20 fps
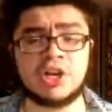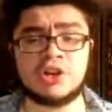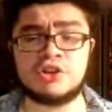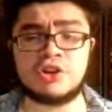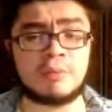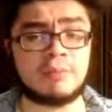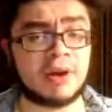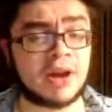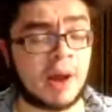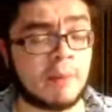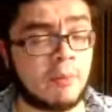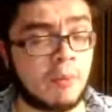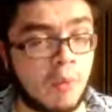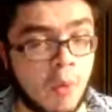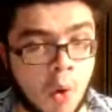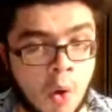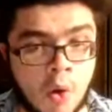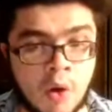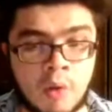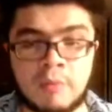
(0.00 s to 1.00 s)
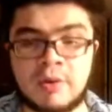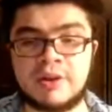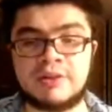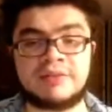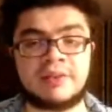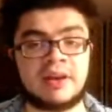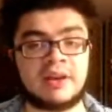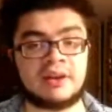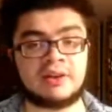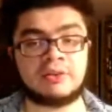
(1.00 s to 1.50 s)
You can bring up war when you
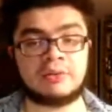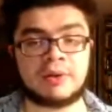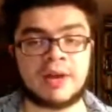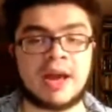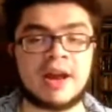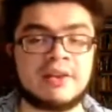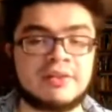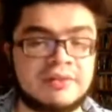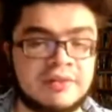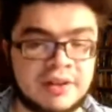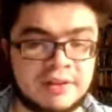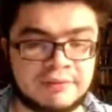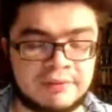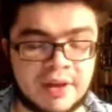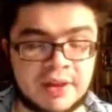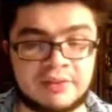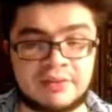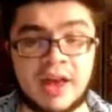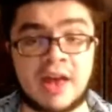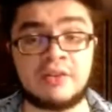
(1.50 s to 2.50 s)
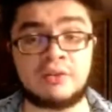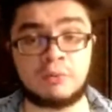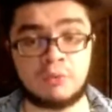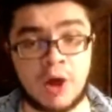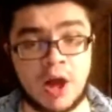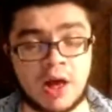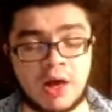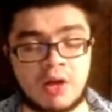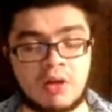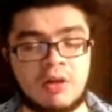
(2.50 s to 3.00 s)
take into account his defense as
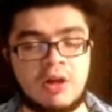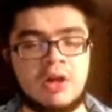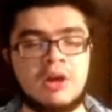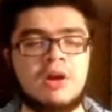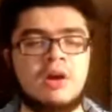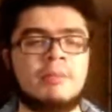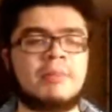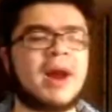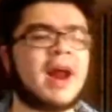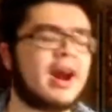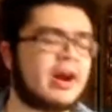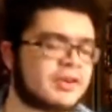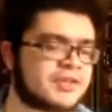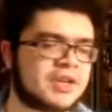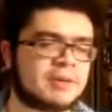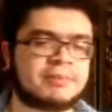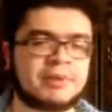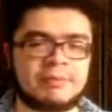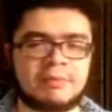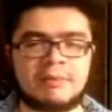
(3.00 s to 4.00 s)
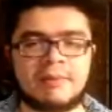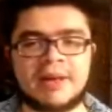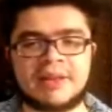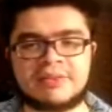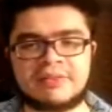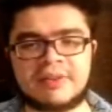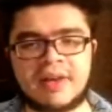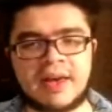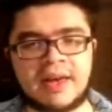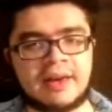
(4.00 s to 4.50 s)
well. But I know some people
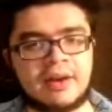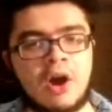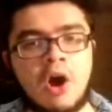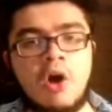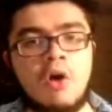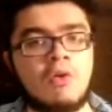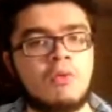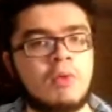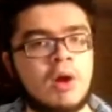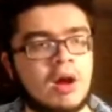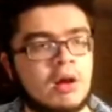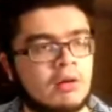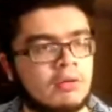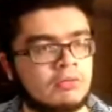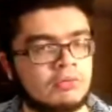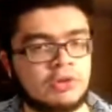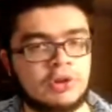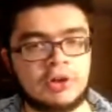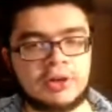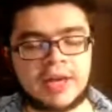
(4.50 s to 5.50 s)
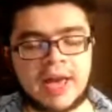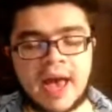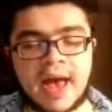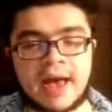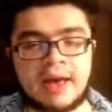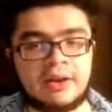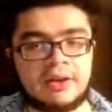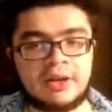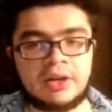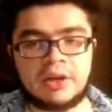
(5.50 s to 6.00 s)
might say, oh, well, look
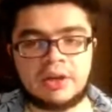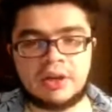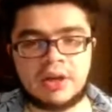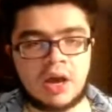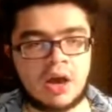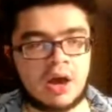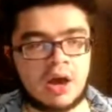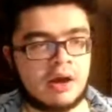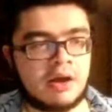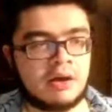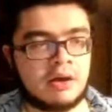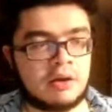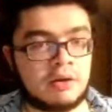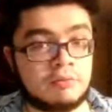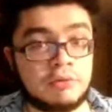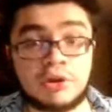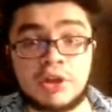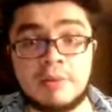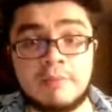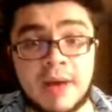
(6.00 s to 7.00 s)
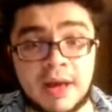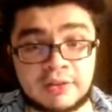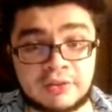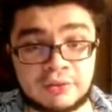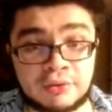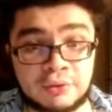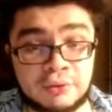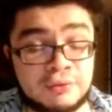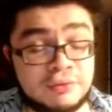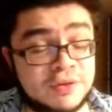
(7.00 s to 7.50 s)
at Mookie
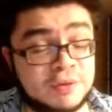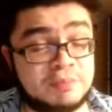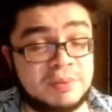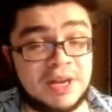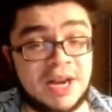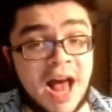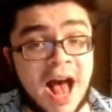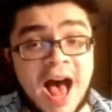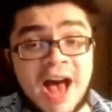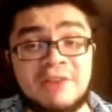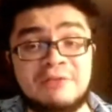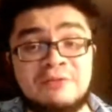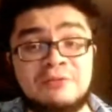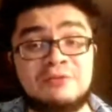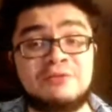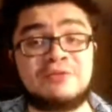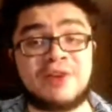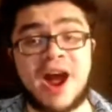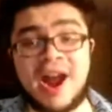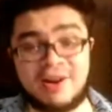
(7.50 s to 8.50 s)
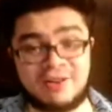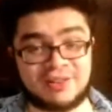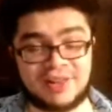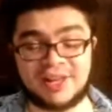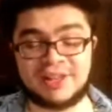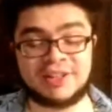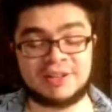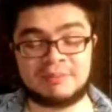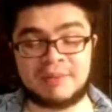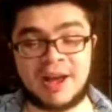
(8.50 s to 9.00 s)
Betts, who's been on fire
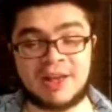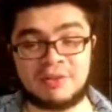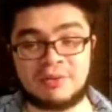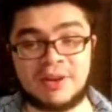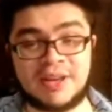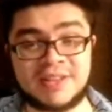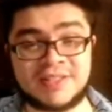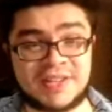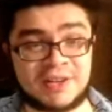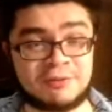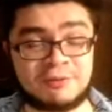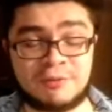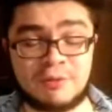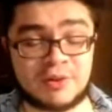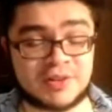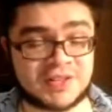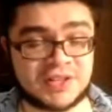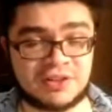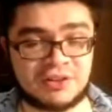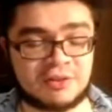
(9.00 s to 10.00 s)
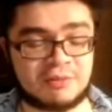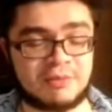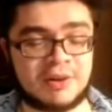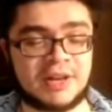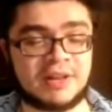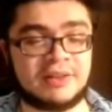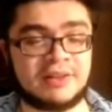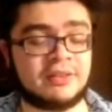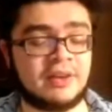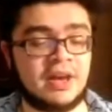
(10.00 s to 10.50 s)
lately, by the way. He has like 14 home
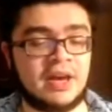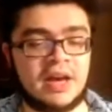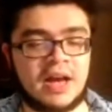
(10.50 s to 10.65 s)
runs.